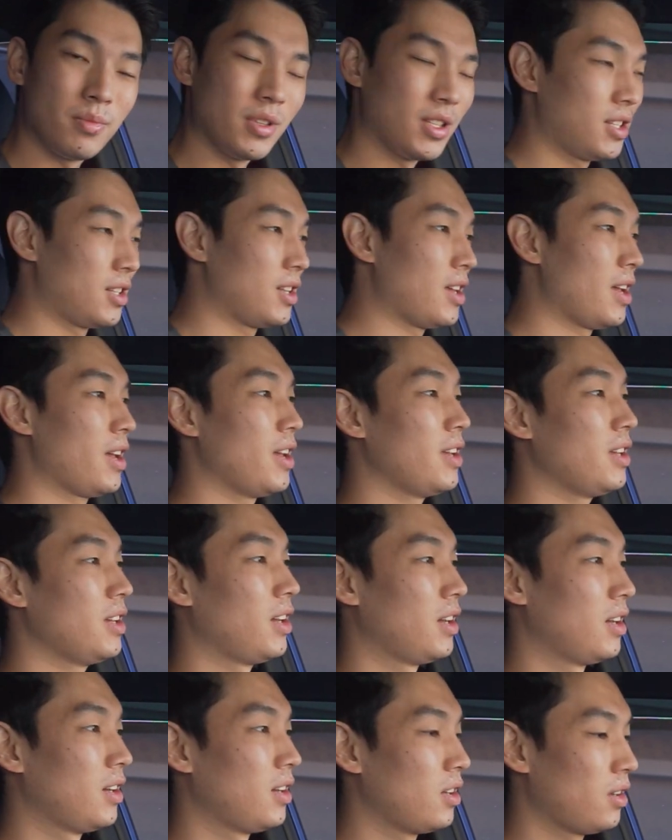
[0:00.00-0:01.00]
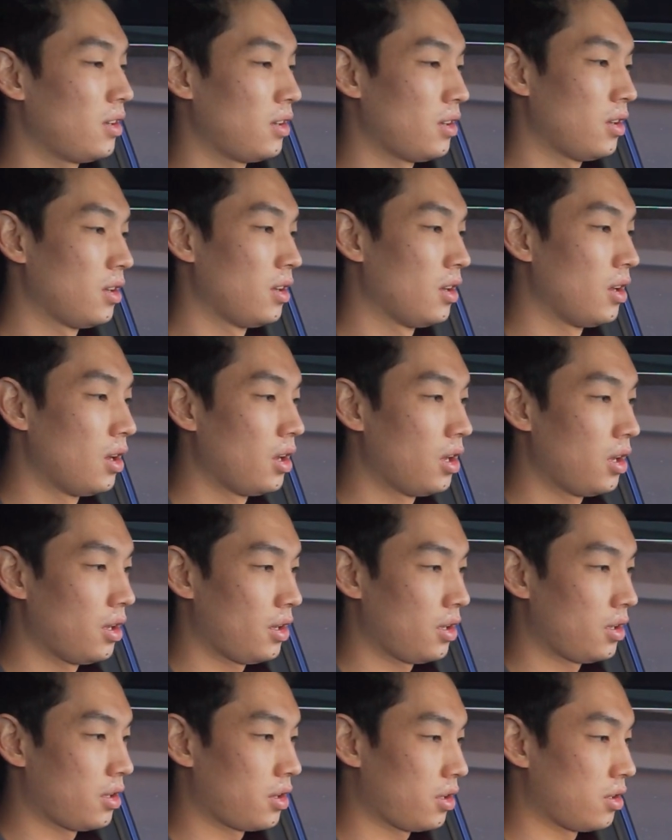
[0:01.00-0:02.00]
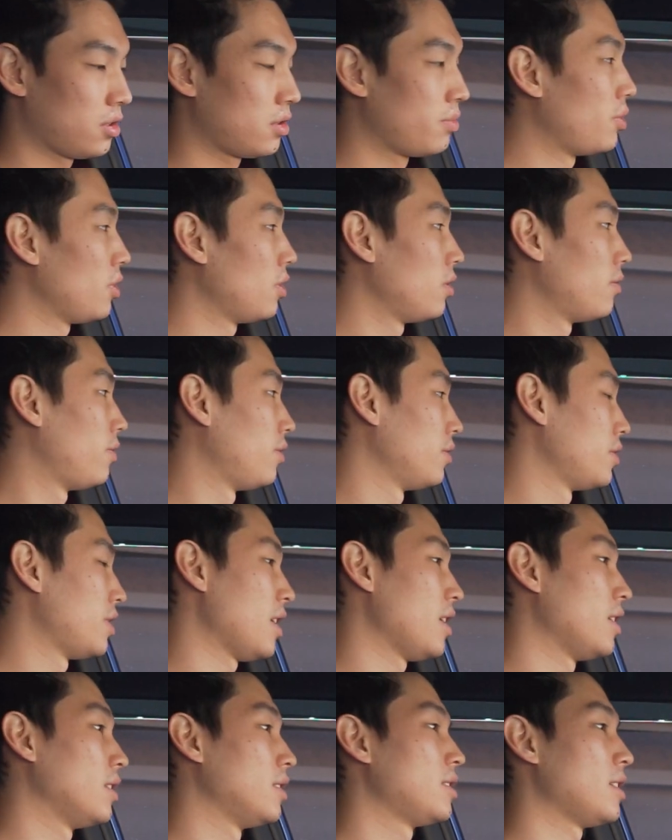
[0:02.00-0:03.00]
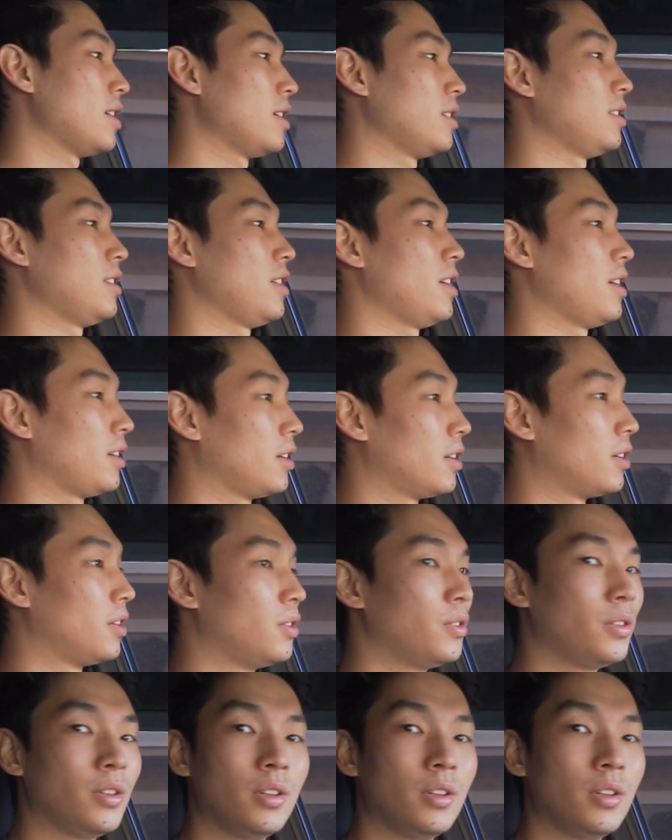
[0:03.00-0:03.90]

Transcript: me today on this beautiful day in San Diego.